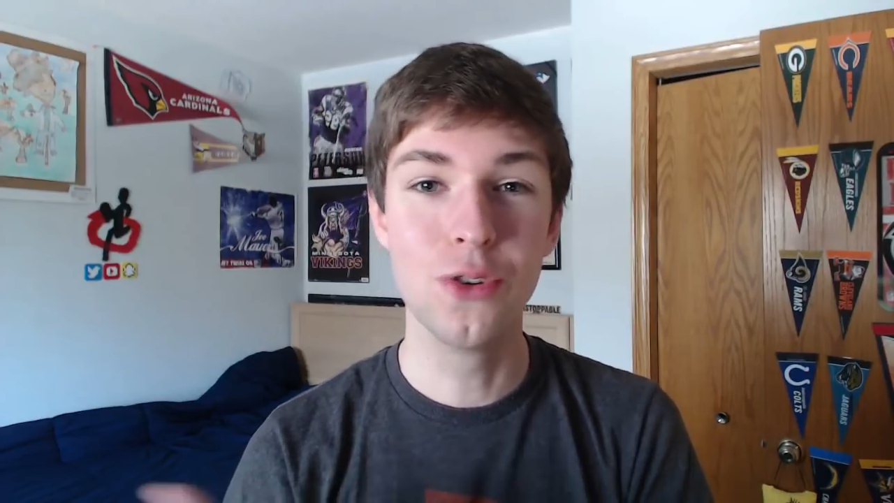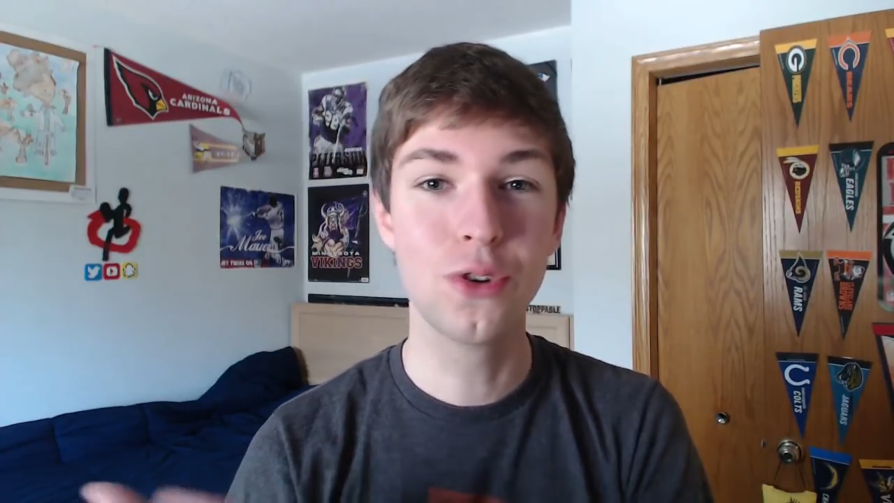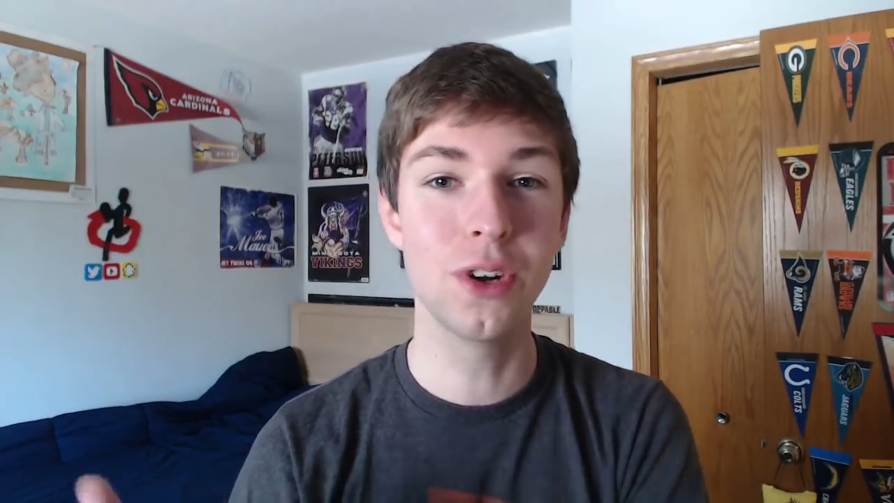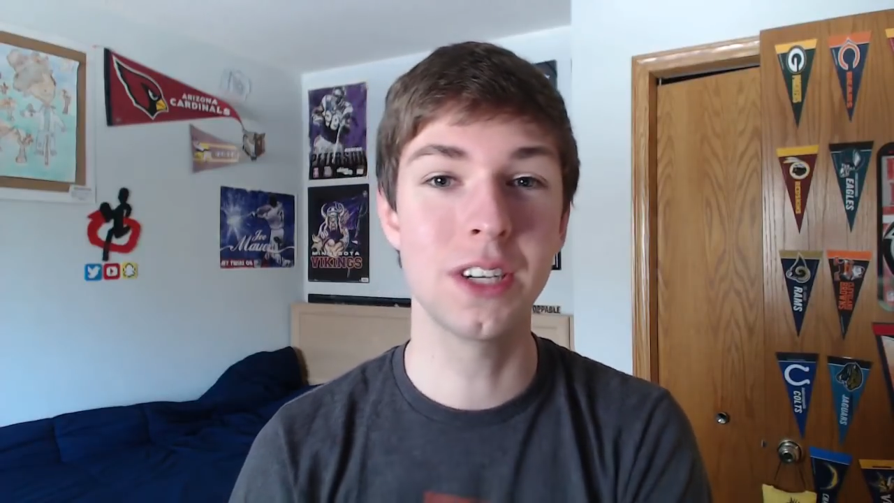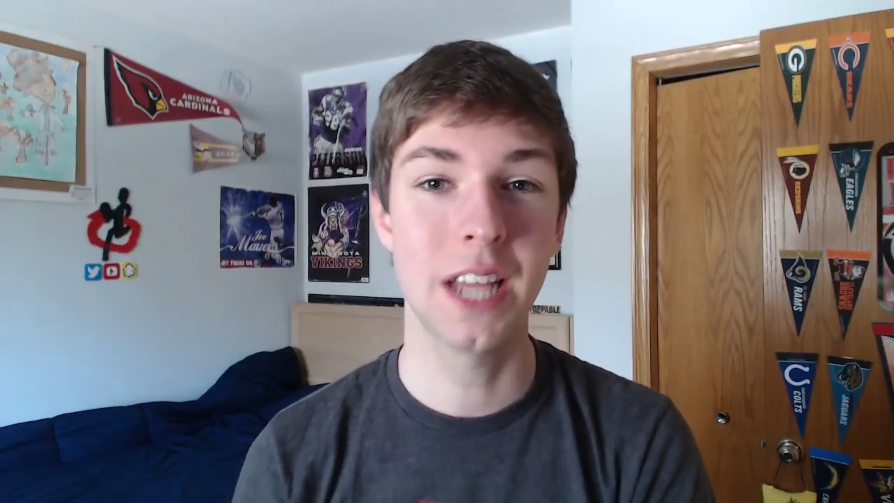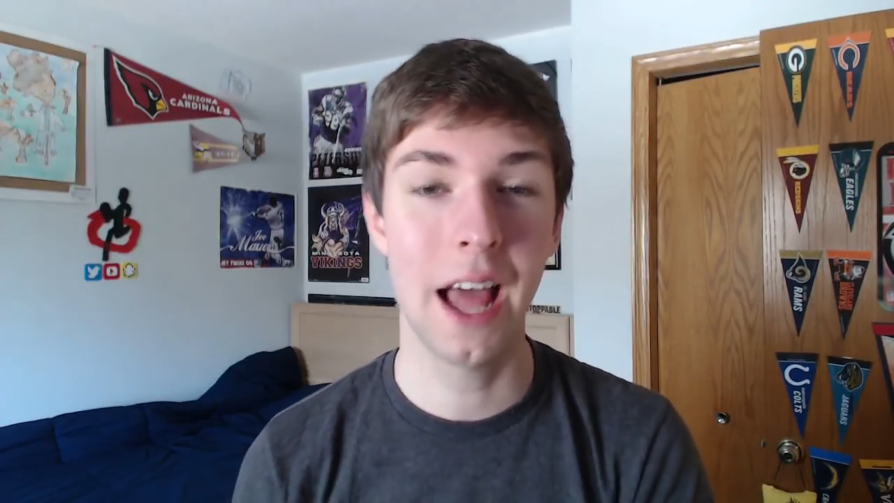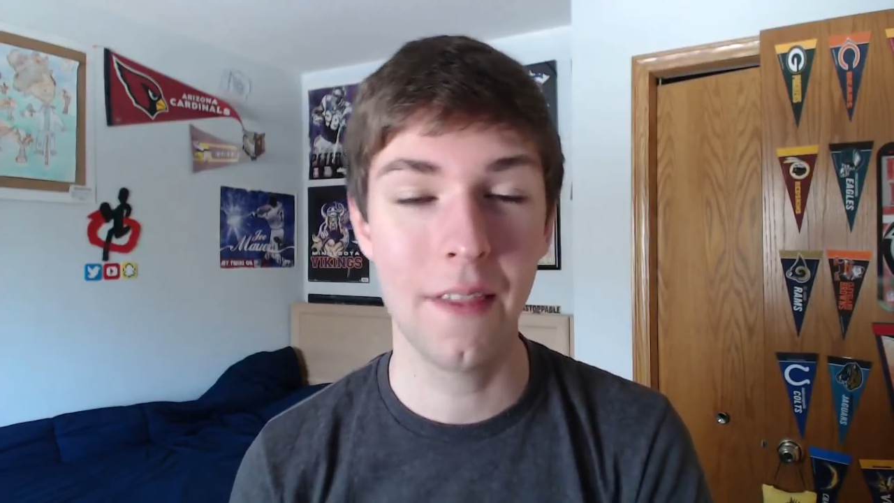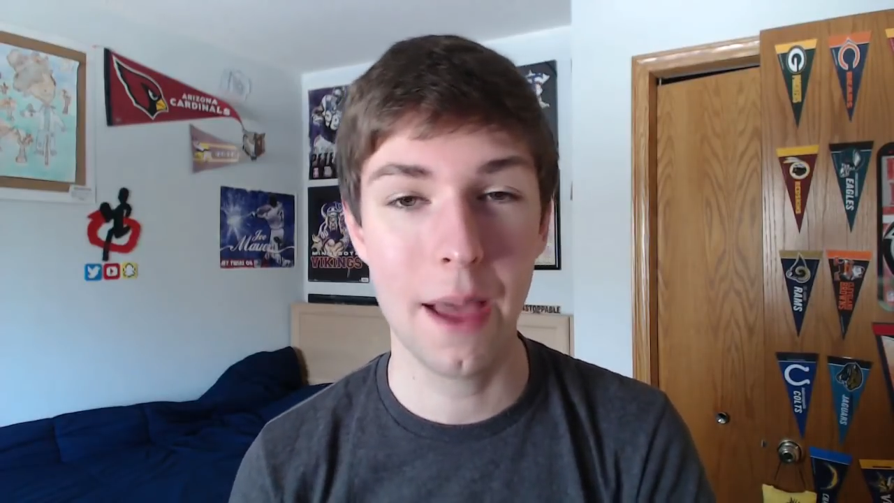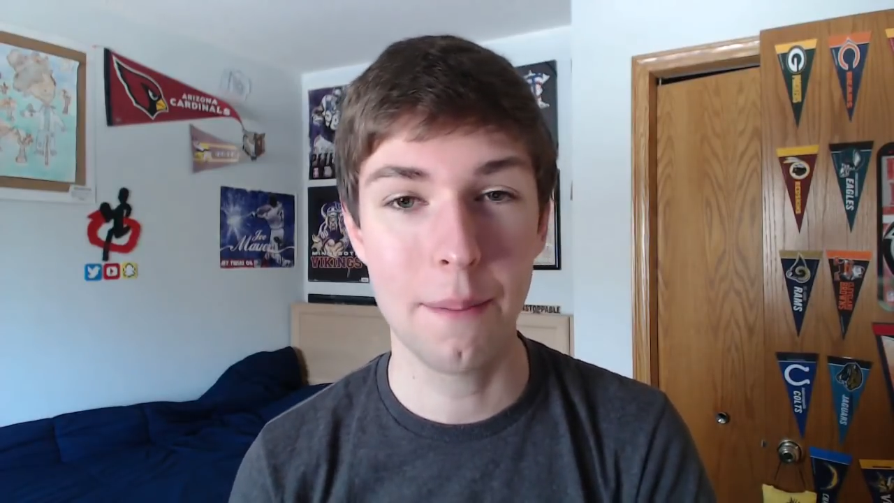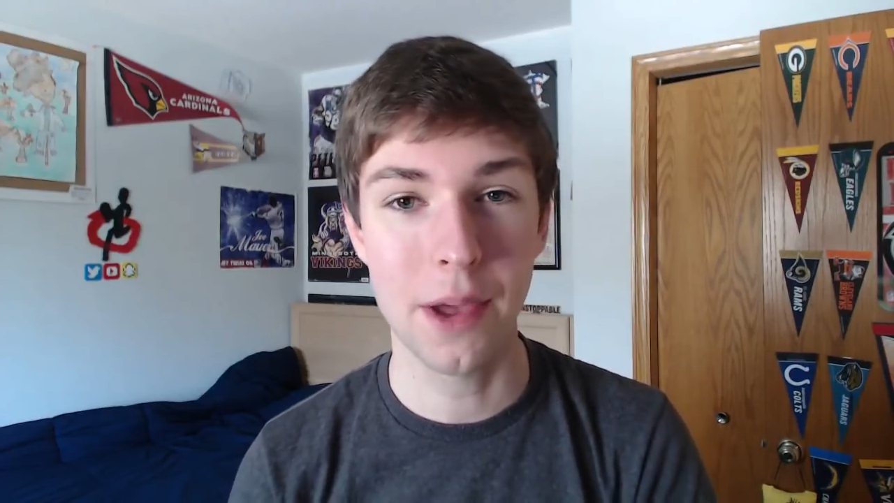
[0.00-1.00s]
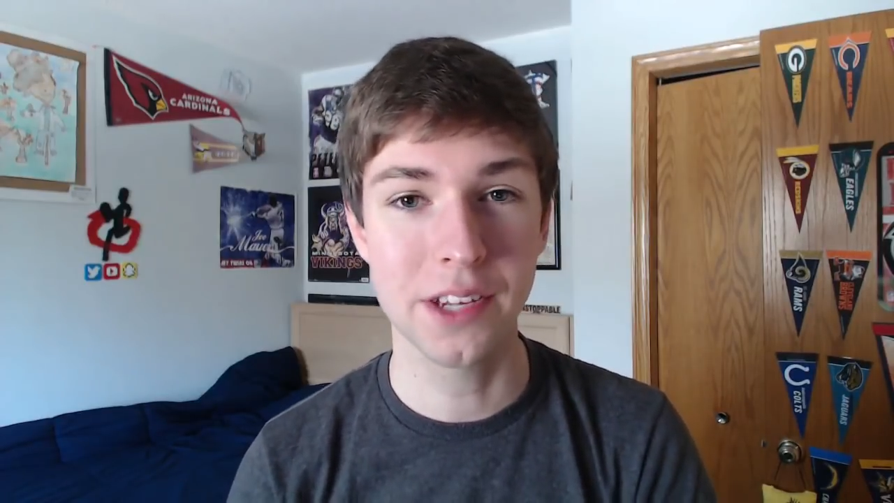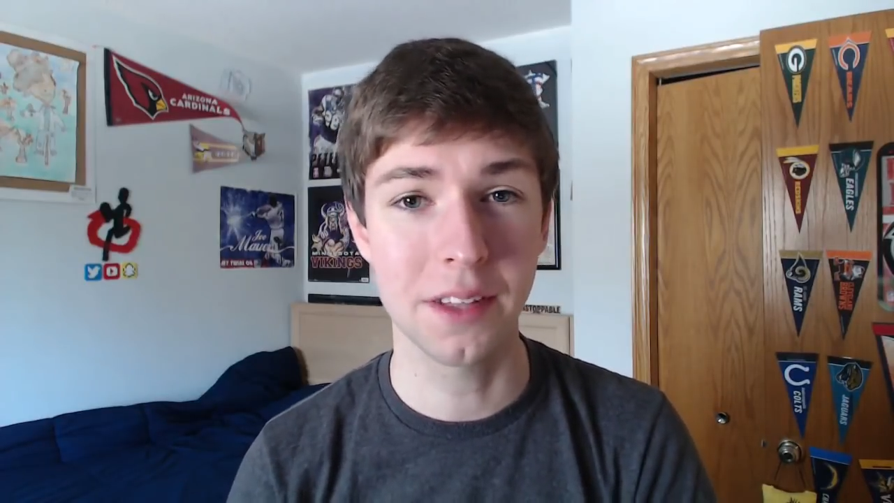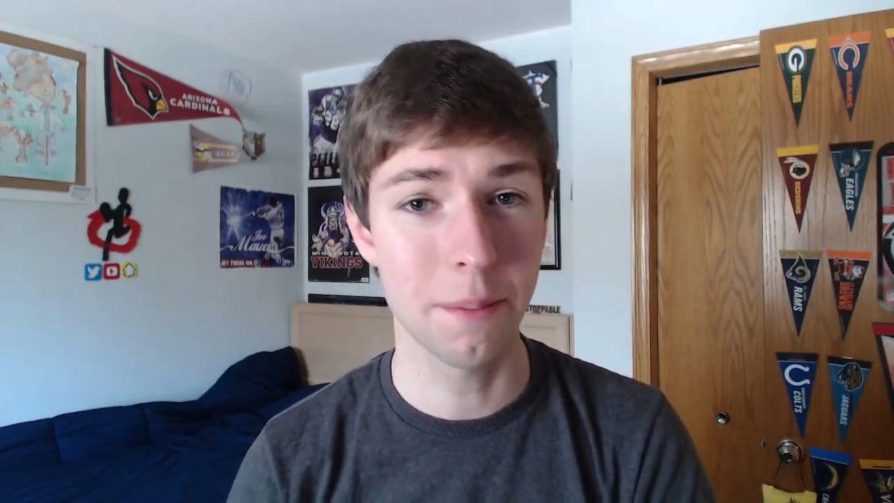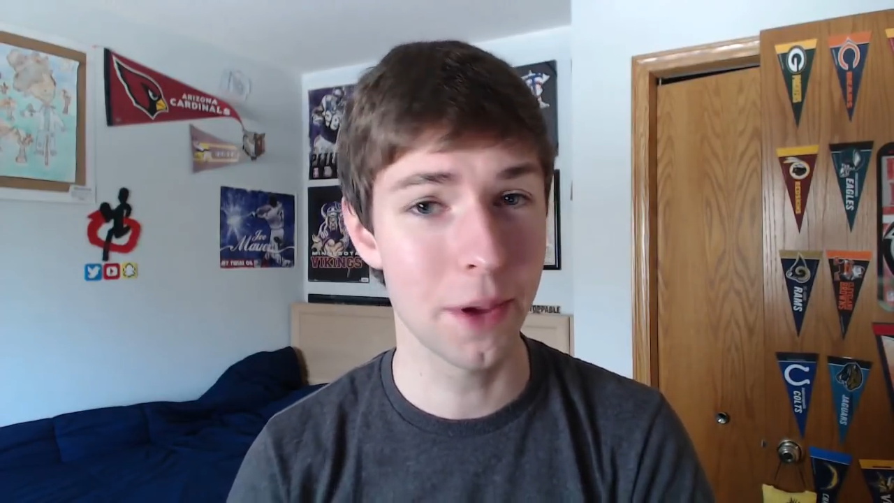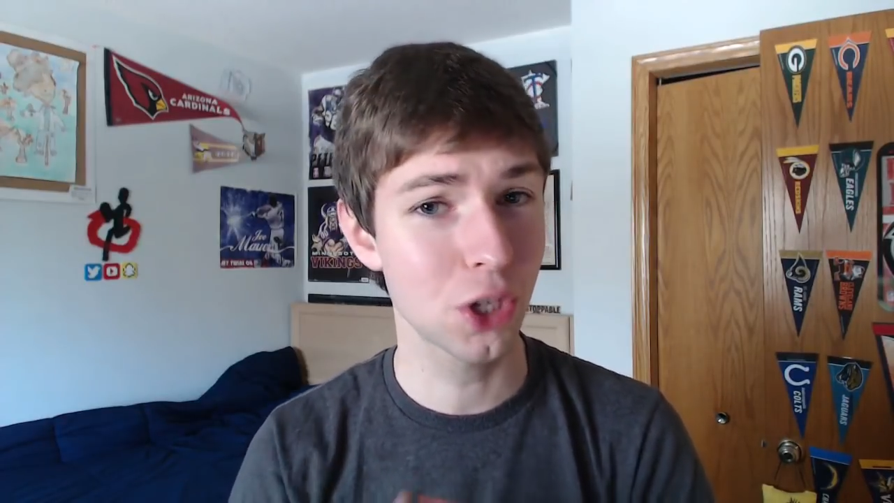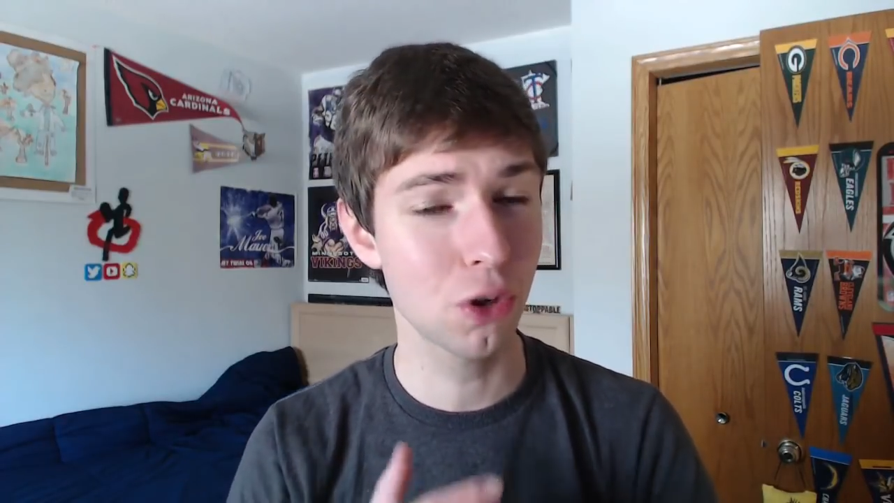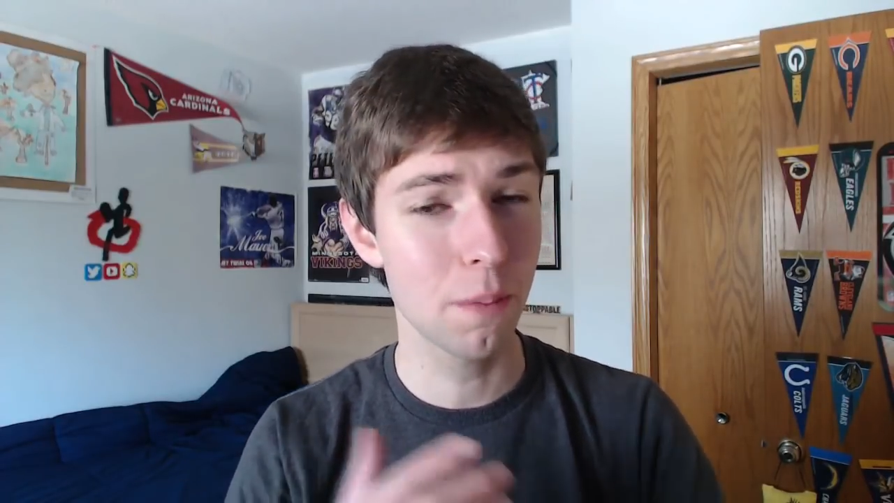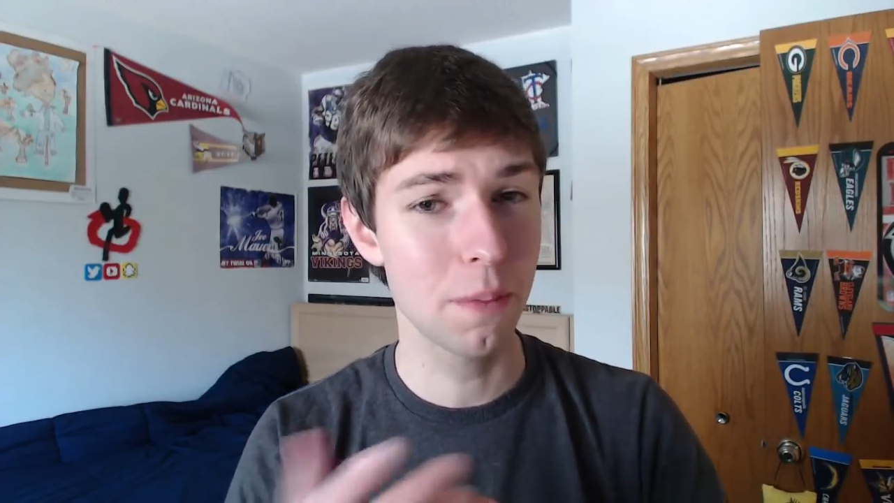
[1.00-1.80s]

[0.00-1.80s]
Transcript: you couldn't tell that based on the picture,